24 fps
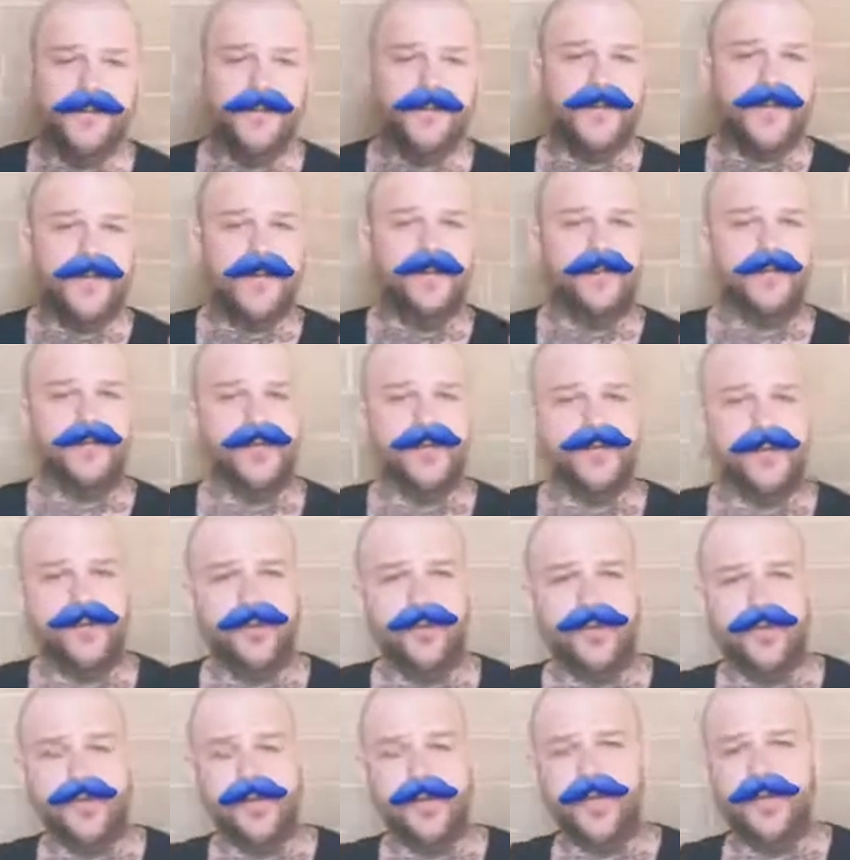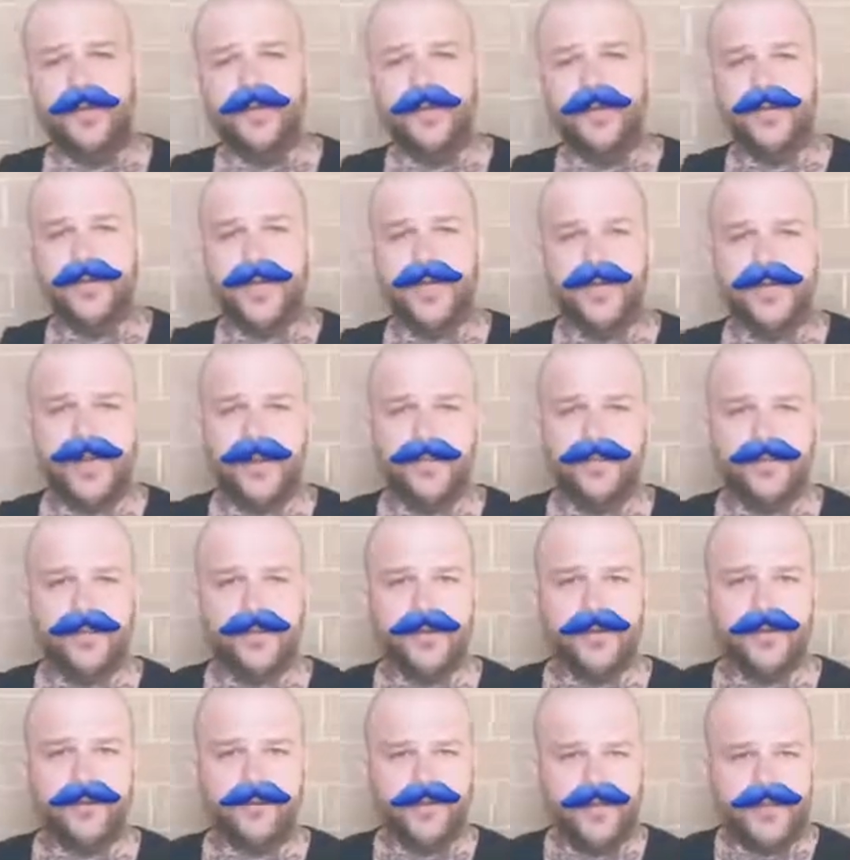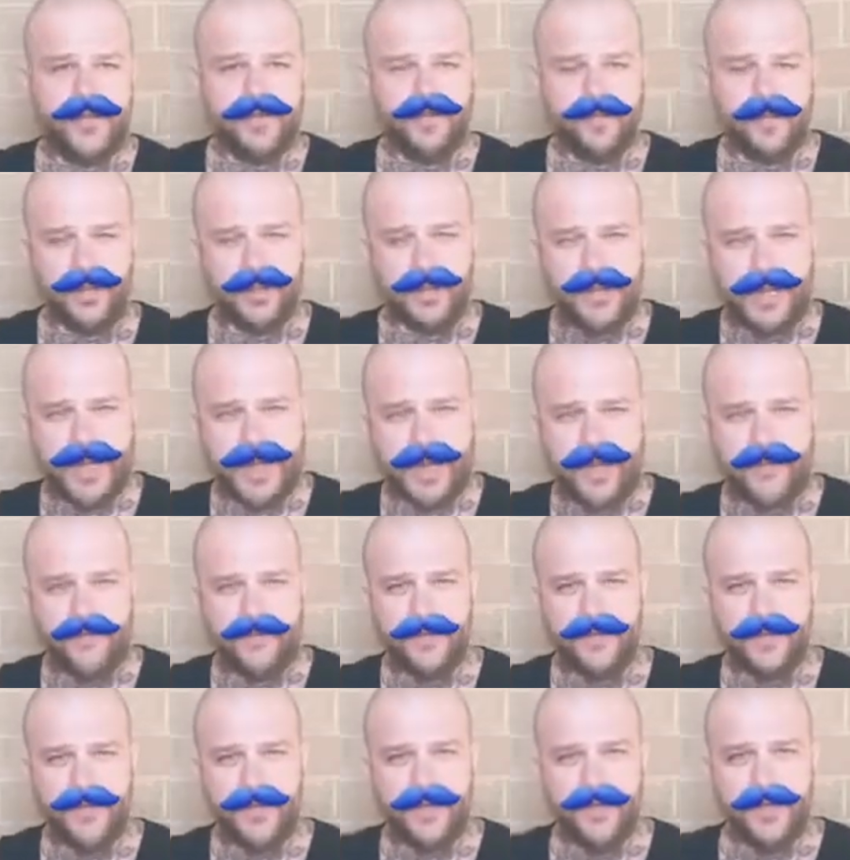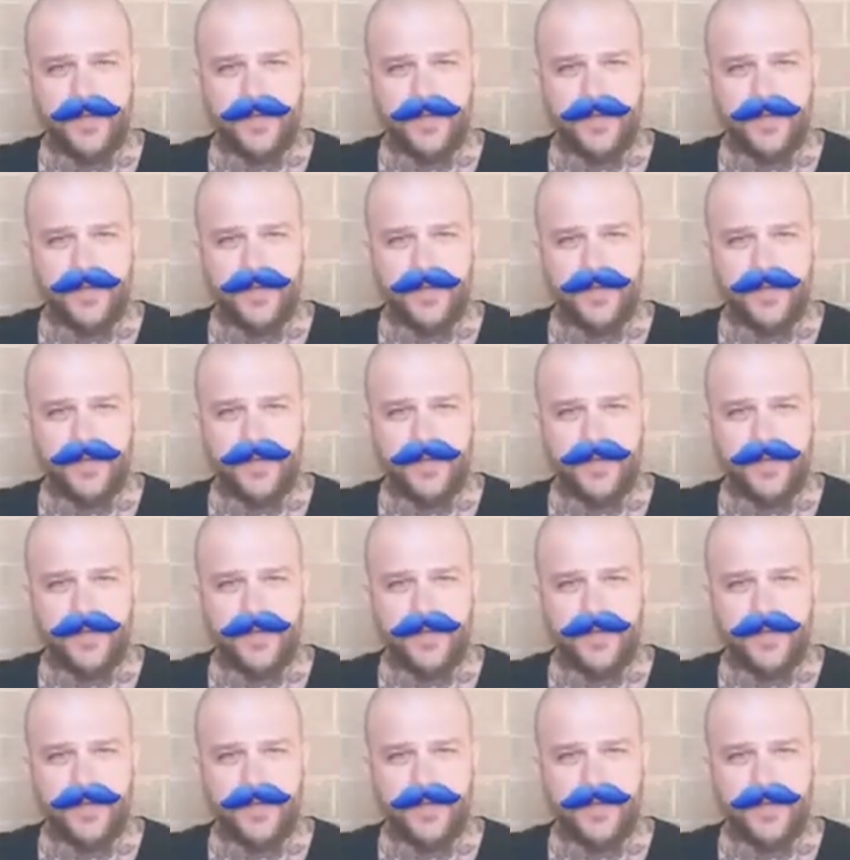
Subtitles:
Thanks for tuning in to another episode of Facebook Live.